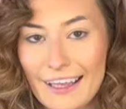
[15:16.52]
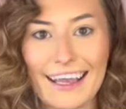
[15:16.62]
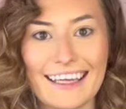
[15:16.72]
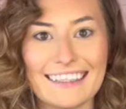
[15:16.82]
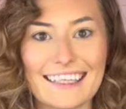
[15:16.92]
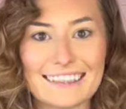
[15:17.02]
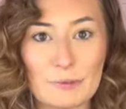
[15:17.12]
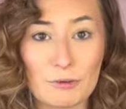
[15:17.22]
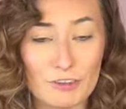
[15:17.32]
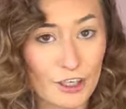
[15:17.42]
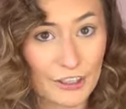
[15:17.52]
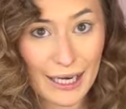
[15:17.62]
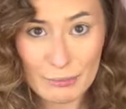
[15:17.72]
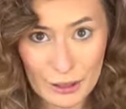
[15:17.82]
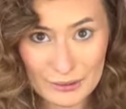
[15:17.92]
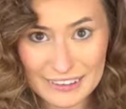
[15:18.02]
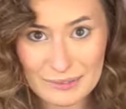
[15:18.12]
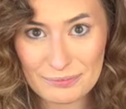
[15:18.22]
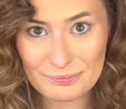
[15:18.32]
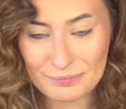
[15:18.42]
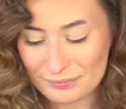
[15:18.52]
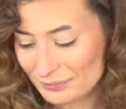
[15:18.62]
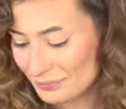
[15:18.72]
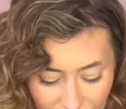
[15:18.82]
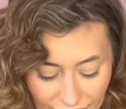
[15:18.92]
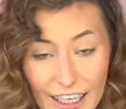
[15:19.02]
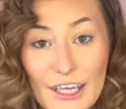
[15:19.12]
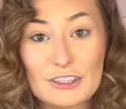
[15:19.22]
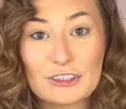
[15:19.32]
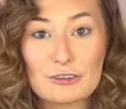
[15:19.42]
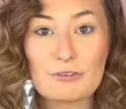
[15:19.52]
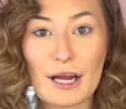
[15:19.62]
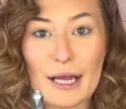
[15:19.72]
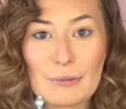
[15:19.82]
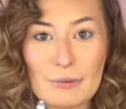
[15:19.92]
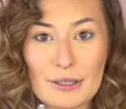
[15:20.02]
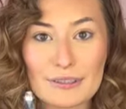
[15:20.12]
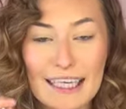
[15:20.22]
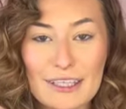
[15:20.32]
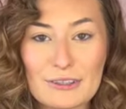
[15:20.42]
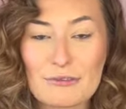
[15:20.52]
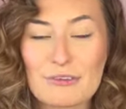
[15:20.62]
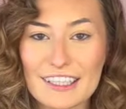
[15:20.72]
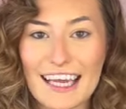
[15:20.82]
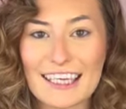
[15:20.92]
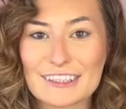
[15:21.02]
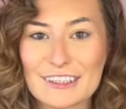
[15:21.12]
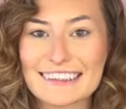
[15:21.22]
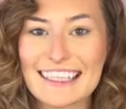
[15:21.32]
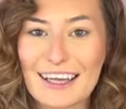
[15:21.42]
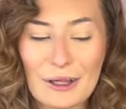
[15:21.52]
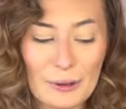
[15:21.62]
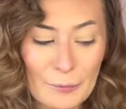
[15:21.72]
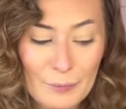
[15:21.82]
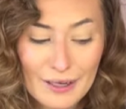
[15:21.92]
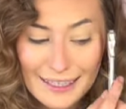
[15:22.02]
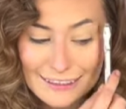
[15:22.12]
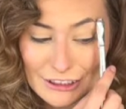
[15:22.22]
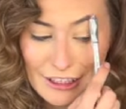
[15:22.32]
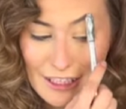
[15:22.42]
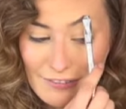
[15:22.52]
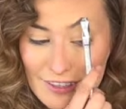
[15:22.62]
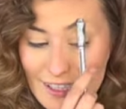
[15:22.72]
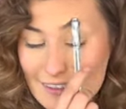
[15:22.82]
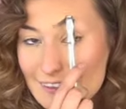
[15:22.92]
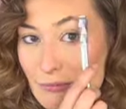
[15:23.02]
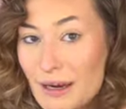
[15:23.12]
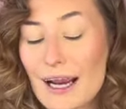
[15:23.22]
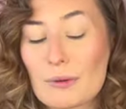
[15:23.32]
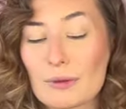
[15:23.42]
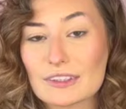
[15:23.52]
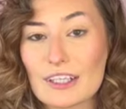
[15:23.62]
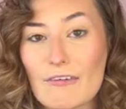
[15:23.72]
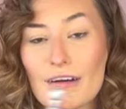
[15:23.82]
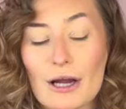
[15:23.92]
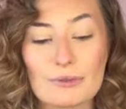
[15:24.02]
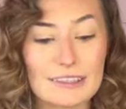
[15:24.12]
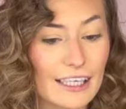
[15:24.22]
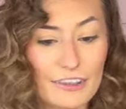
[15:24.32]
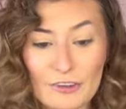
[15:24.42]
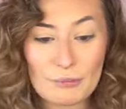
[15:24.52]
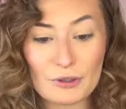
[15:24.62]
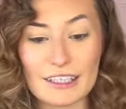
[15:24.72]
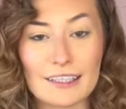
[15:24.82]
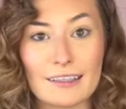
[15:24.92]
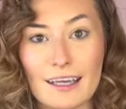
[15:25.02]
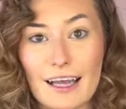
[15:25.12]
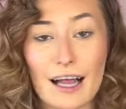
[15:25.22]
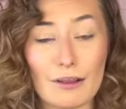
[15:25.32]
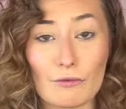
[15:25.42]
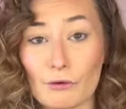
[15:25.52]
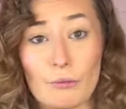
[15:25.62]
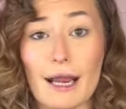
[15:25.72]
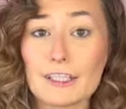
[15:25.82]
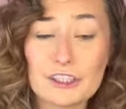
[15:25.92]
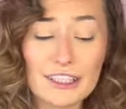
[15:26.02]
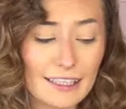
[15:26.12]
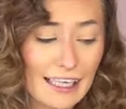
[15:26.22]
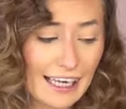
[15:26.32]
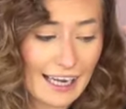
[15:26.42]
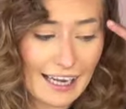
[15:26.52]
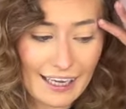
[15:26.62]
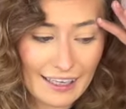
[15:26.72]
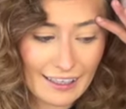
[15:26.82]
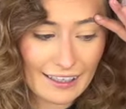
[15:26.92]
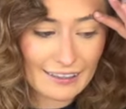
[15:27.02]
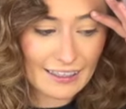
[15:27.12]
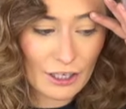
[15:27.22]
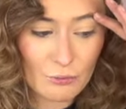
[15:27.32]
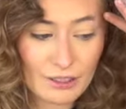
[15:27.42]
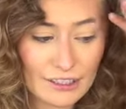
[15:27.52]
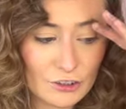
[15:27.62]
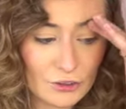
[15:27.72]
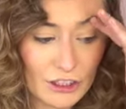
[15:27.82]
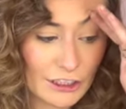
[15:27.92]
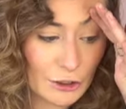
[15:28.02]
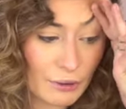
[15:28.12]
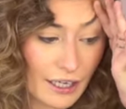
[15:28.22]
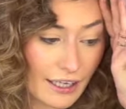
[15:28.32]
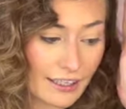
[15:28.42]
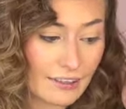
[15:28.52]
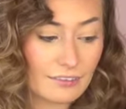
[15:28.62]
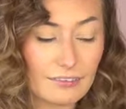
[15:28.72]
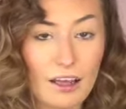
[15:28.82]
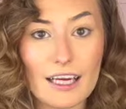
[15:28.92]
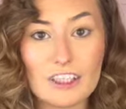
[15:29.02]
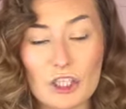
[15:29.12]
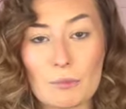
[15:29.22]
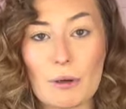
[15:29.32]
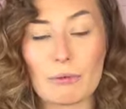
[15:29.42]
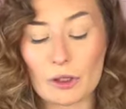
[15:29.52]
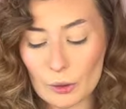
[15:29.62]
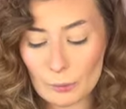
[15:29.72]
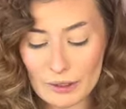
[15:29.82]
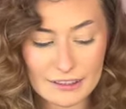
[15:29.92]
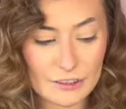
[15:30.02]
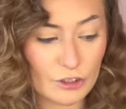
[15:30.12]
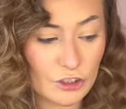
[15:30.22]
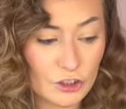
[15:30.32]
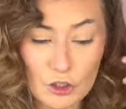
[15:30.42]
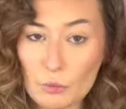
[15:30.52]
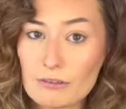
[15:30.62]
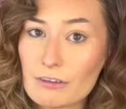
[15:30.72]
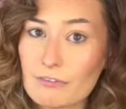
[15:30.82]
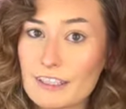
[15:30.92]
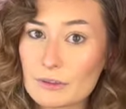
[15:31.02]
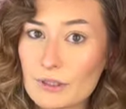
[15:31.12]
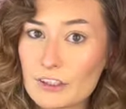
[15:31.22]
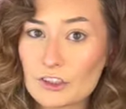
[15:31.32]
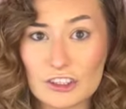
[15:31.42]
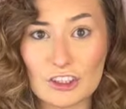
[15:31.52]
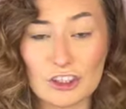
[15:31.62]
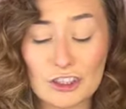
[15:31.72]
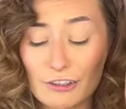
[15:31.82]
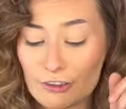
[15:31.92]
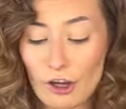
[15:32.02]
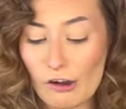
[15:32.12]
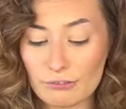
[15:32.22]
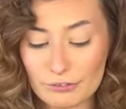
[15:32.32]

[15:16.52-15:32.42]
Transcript: And next we're moving on to eyebrows. So for eyebrows, I don't know if you can actually tell, but I shaved the ends of my eyebrows off. I was tired of them looking a little ratchet, and I wanted to change my eye shape up a little bit. So I just took one of our face razors and shaved it off.